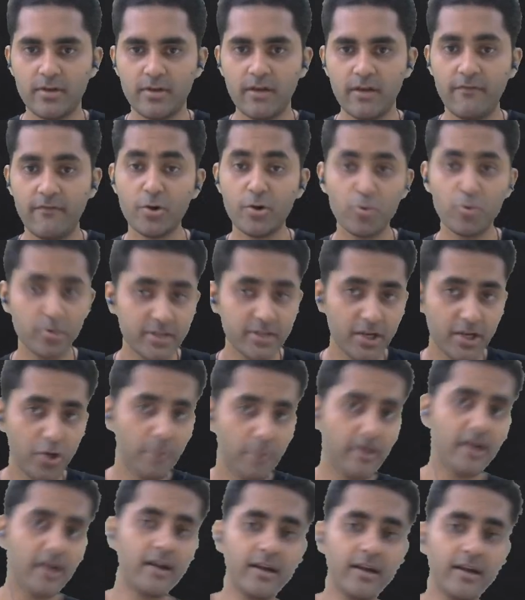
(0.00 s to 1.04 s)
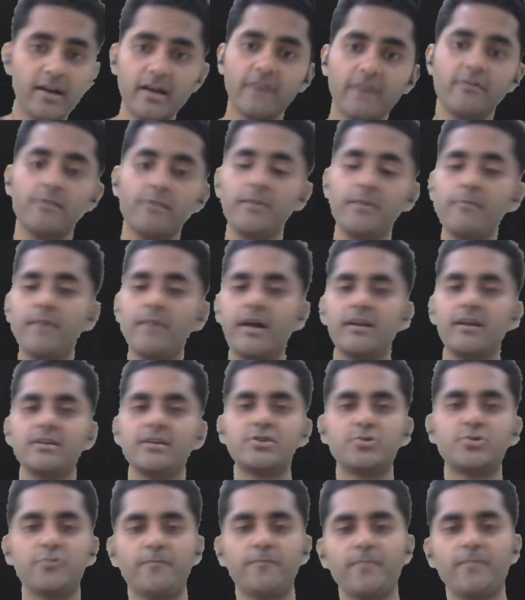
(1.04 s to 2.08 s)
If it goes in numerator it will be
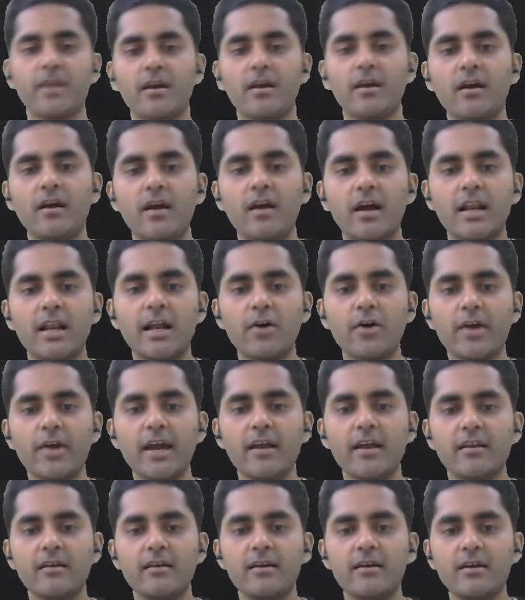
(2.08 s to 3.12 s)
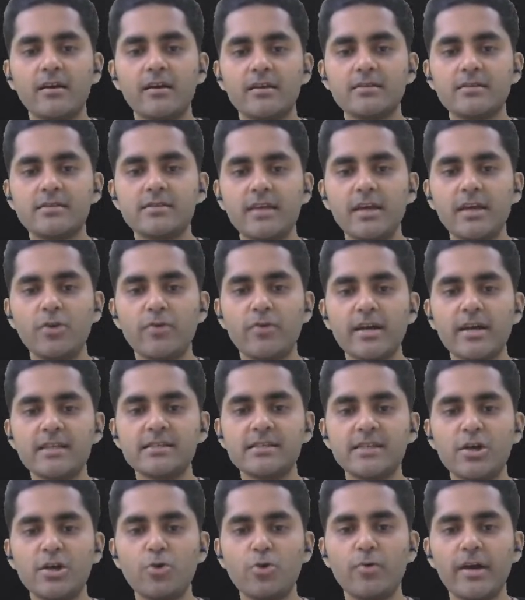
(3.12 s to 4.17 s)
-2. Now again, see, you can
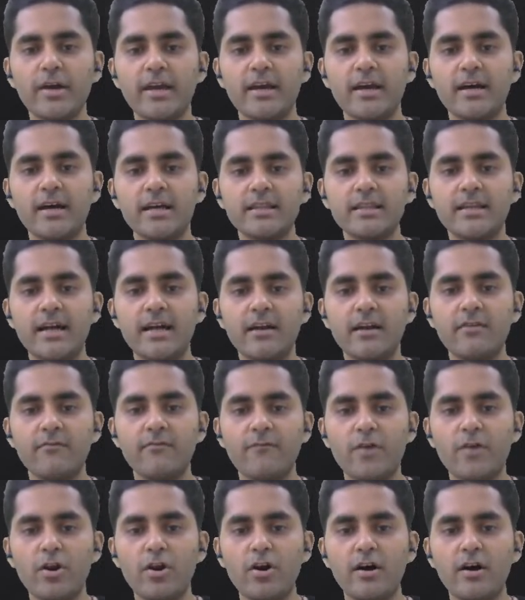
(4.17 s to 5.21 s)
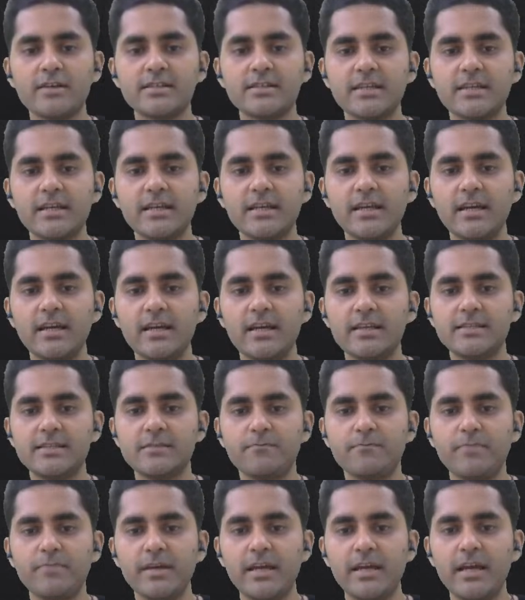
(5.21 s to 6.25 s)
see over here that velocity,
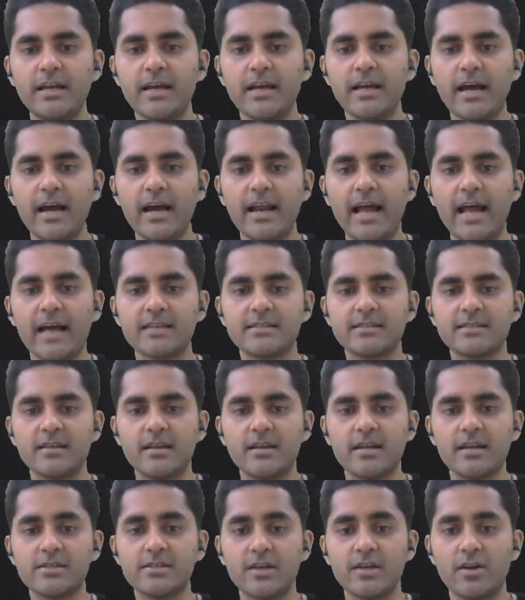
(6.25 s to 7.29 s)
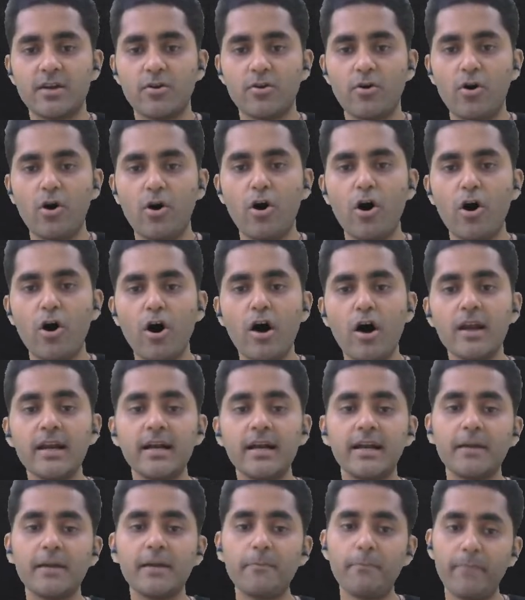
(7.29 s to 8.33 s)
speed and acceleration all
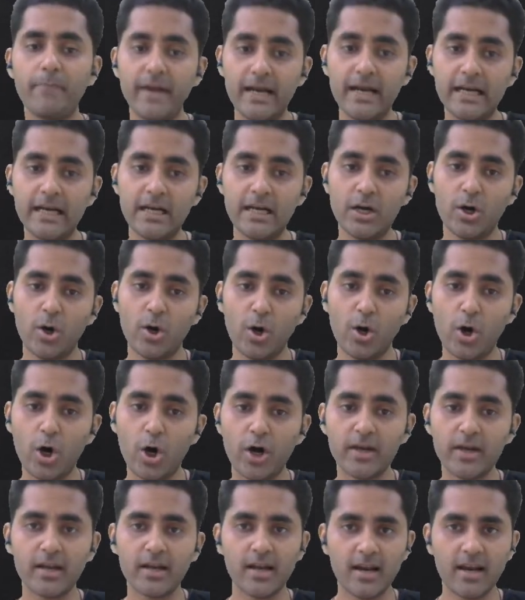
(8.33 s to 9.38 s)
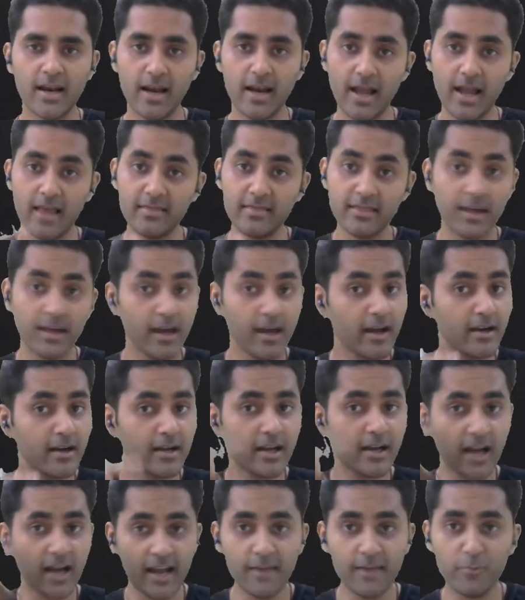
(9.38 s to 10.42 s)
depend on length and
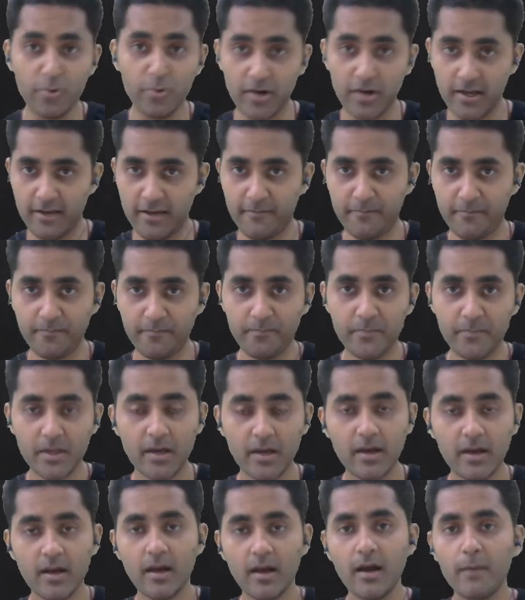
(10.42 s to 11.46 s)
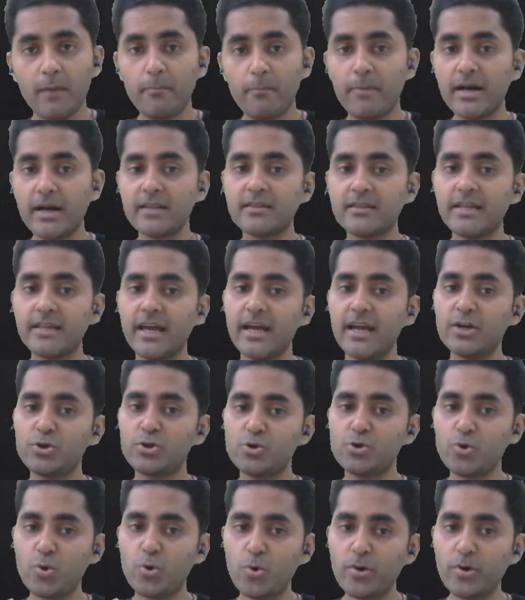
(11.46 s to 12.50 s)
time only, but they
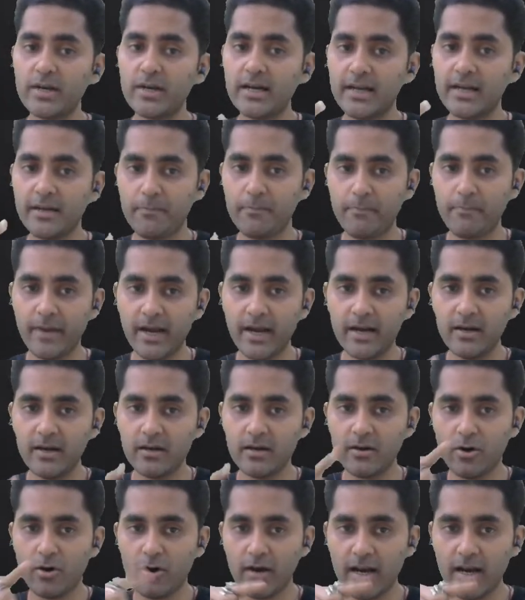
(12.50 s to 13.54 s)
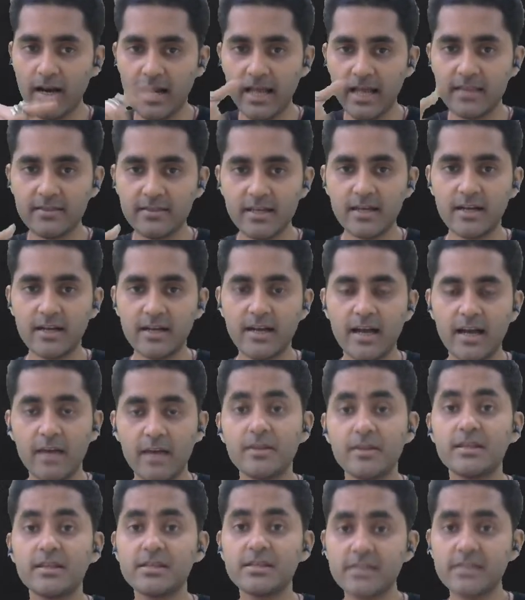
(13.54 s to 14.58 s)
don't depend on length and time
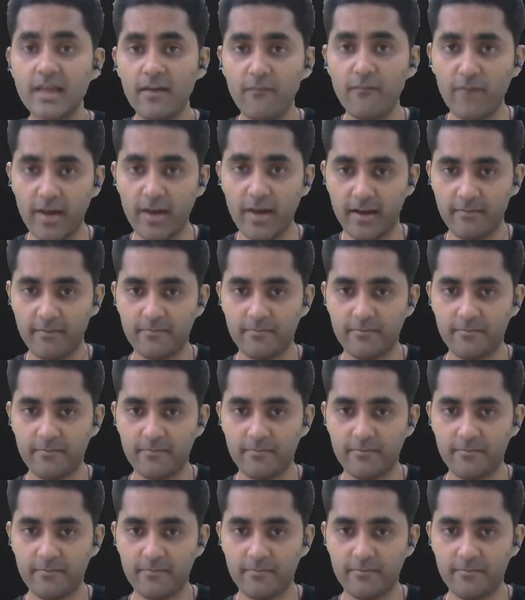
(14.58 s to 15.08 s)
in the same way.